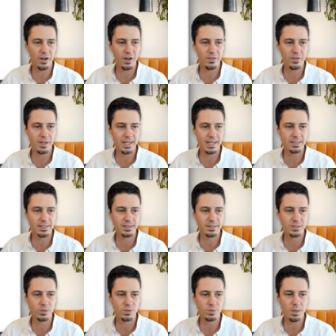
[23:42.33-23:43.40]
under the
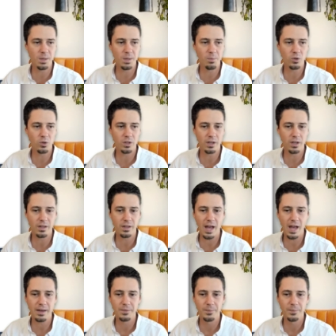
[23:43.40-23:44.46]
instance. You double click that